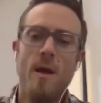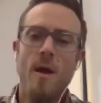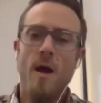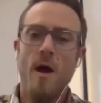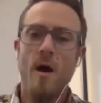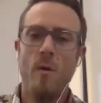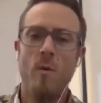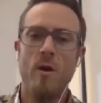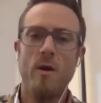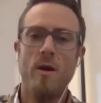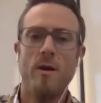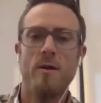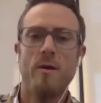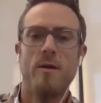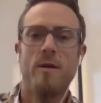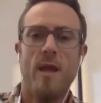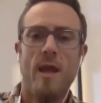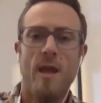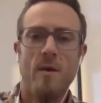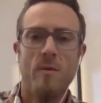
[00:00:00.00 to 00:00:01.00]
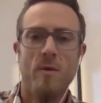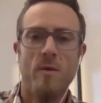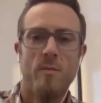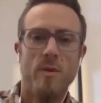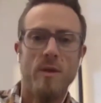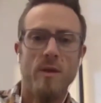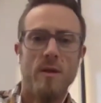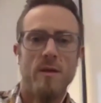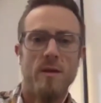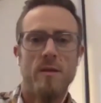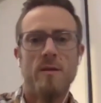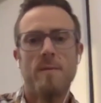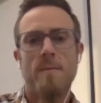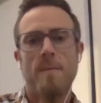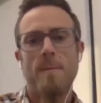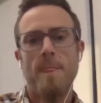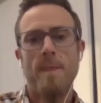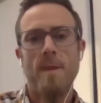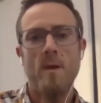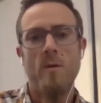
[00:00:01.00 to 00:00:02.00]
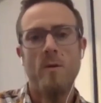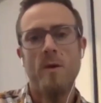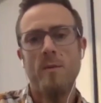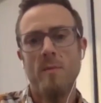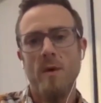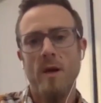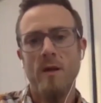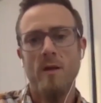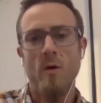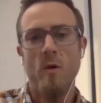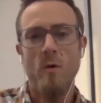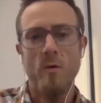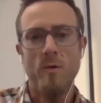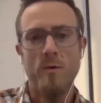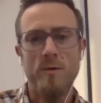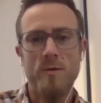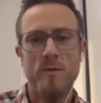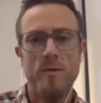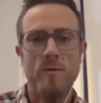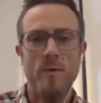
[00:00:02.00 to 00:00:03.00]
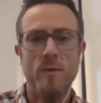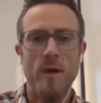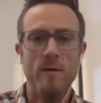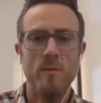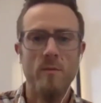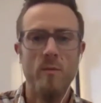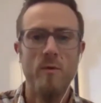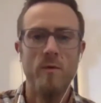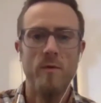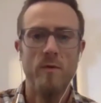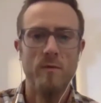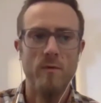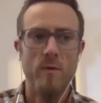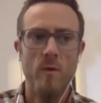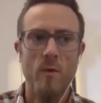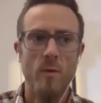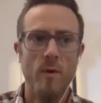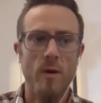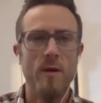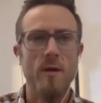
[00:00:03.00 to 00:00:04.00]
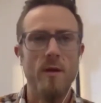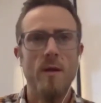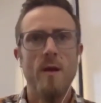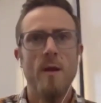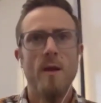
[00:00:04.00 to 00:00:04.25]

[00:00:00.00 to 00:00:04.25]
a 100K would be, in my goals, right, moving forward.